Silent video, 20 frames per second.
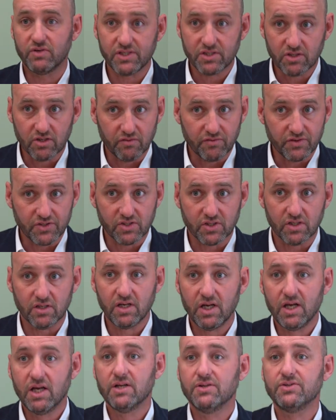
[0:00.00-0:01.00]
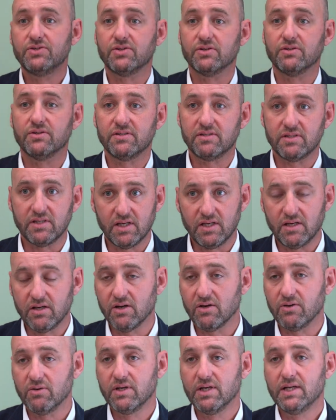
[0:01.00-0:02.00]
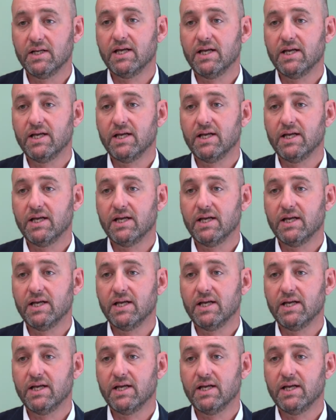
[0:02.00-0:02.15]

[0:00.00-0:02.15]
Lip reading: risk officer to the CEO.